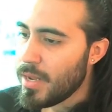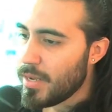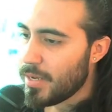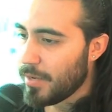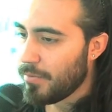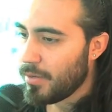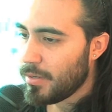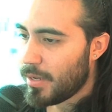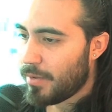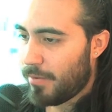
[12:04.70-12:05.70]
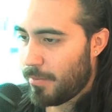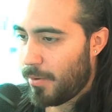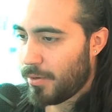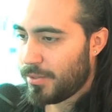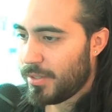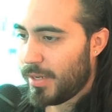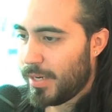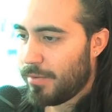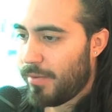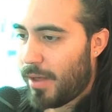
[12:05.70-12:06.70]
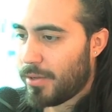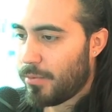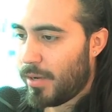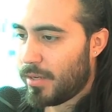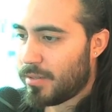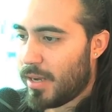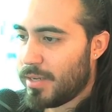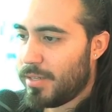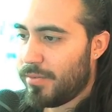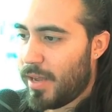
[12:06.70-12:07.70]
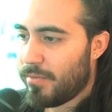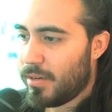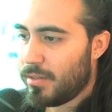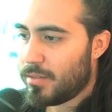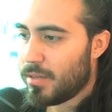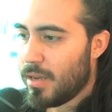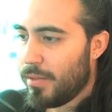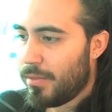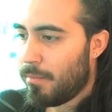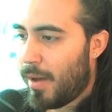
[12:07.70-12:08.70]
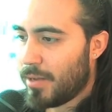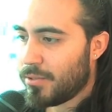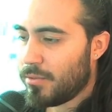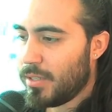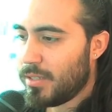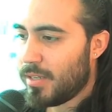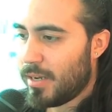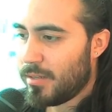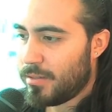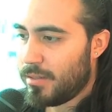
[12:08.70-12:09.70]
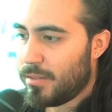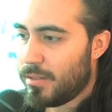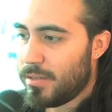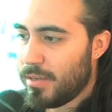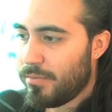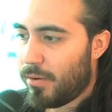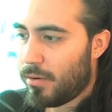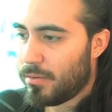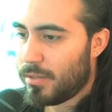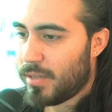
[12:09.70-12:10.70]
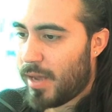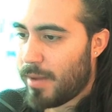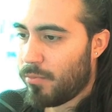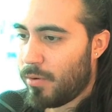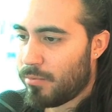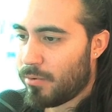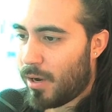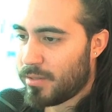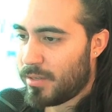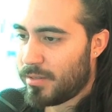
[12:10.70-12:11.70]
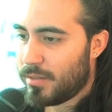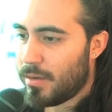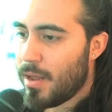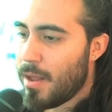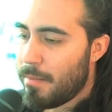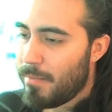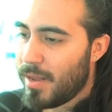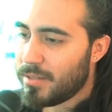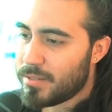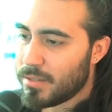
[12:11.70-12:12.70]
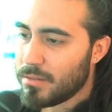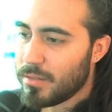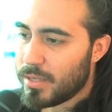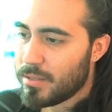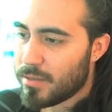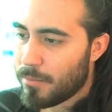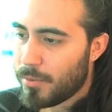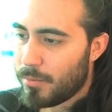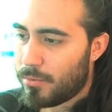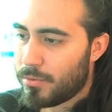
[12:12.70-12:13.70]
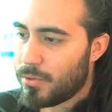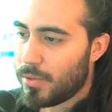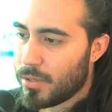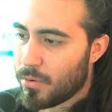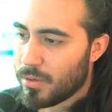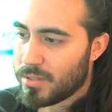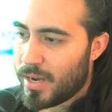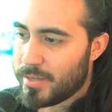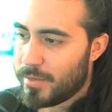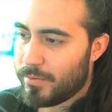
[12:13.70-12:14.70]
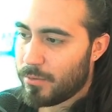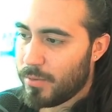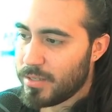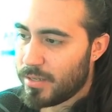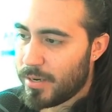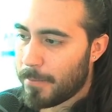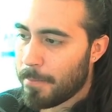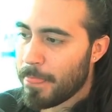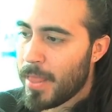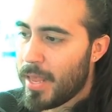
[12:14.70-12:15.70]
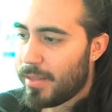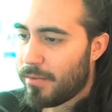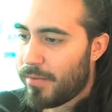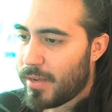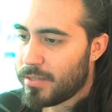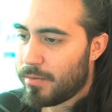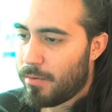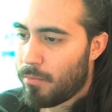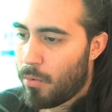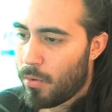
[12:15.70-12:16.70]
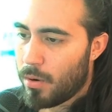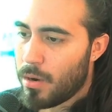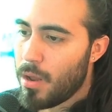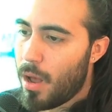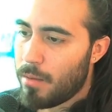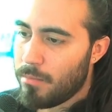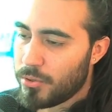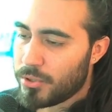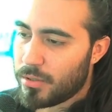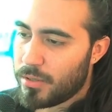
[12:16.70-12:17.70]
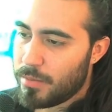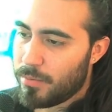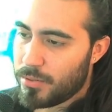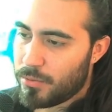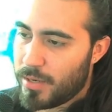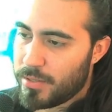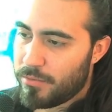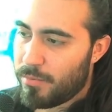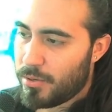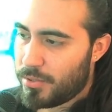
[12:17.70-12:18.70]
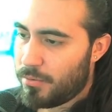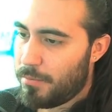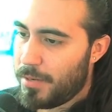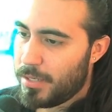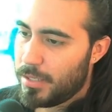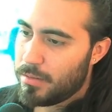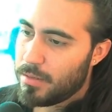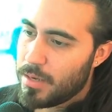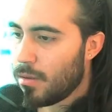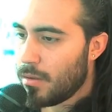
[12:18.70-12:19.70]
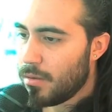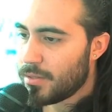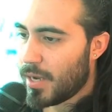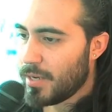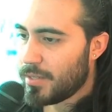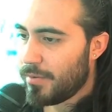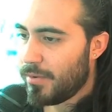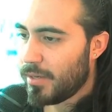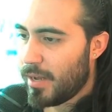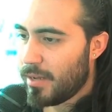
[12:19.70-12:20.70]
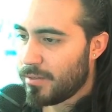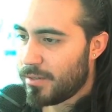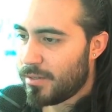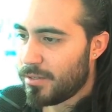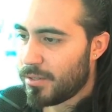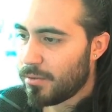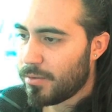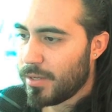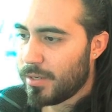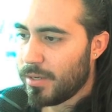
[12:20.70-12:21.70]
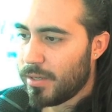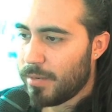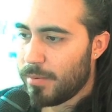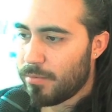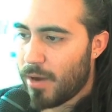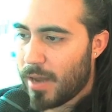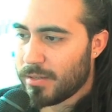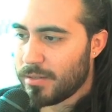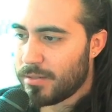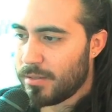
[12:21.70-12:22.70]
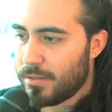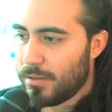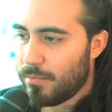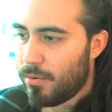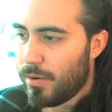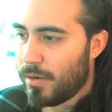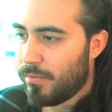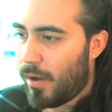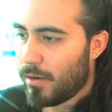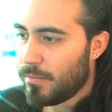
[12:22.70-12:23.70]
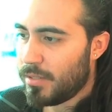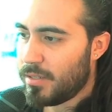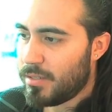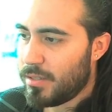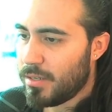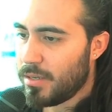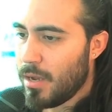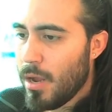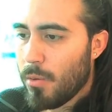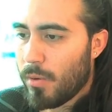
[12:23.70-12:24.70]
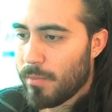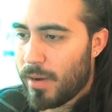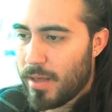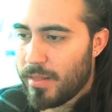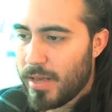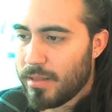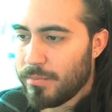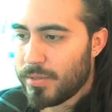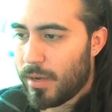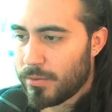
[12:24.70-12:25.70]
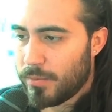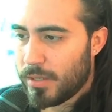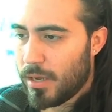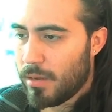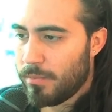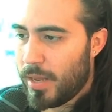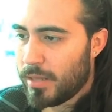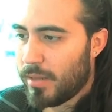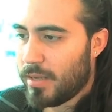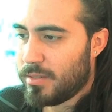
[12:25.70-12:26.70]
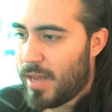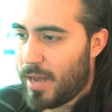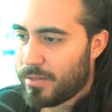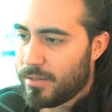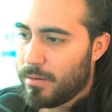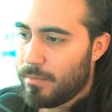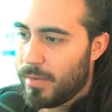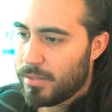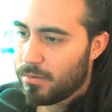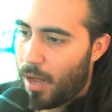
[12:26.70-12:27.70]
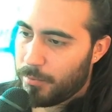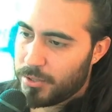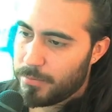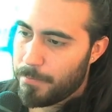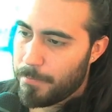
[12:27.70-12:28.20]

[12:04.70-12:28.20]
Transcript: Even if a person can evaluate scientific evidence, the miserly tendency to default to type 1 processing may still lead some people to ignore scientific reasoning in the face of a more emotionally persuasive personal opinion. Scientific and statistical thinking can be practiced to the point of automaticity whereby they themselves become a less taxing mental option.